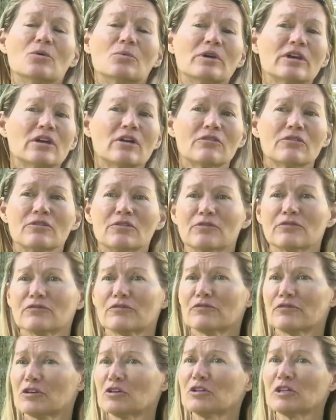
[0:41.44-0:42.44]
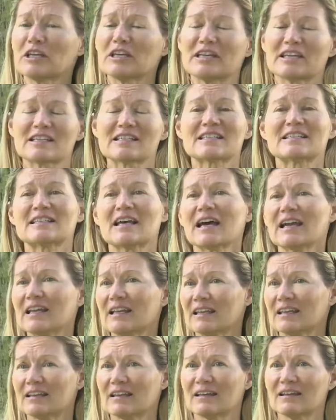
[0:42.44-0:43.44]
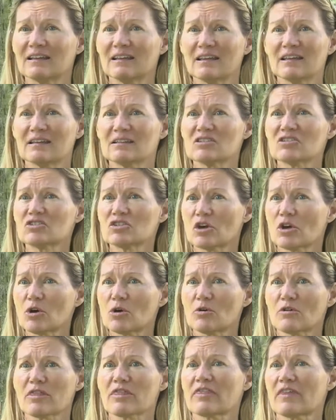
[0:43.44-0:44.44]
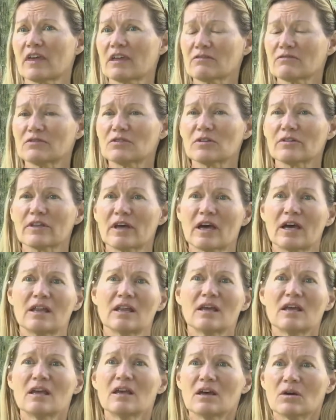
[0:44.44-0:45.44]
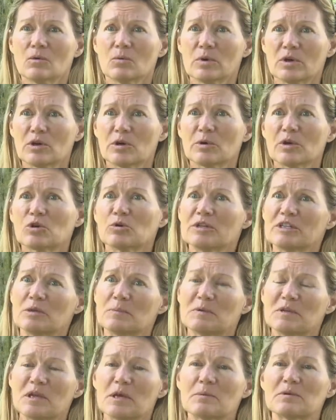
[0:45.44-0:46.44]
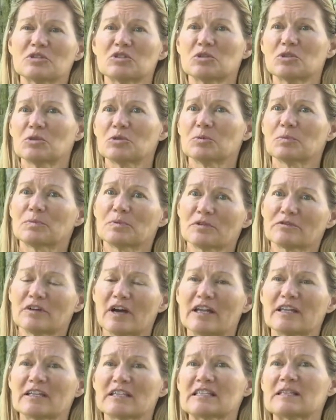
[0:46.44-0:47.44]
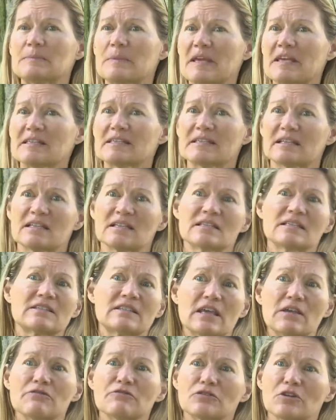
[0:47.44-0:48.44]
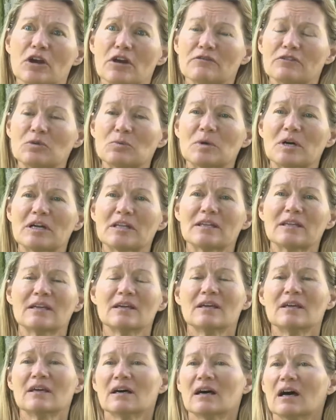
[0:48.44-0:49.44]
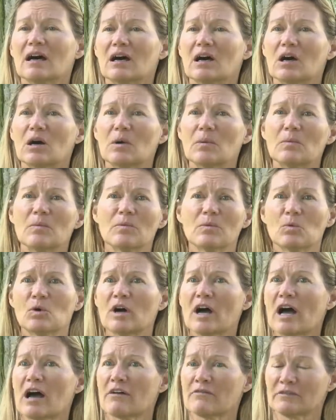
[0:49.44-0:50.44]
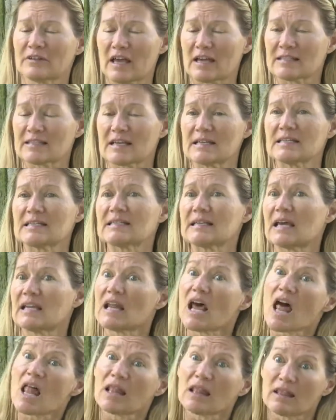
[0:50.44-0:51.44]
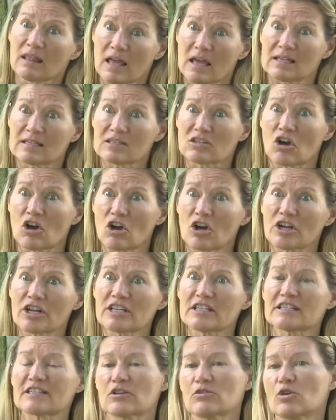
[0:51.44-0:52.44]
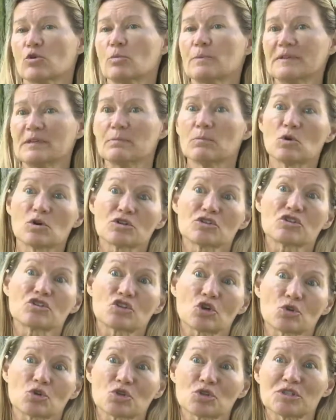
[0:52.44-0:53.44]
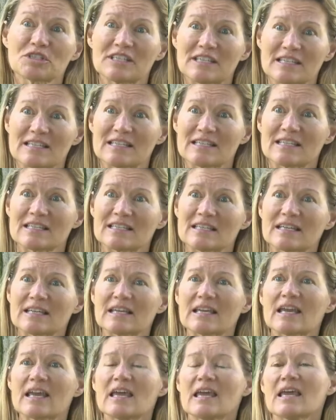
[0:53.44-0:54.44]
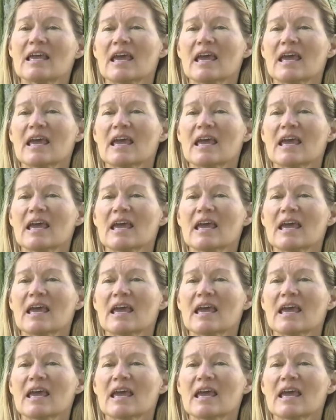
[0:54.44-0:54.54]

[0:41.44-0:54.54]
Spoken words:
We are fully excited and so thankful that we are going to be able to provide a space that is safe for everyone. We'll have, as I said, less artists, so there will be more social distancing.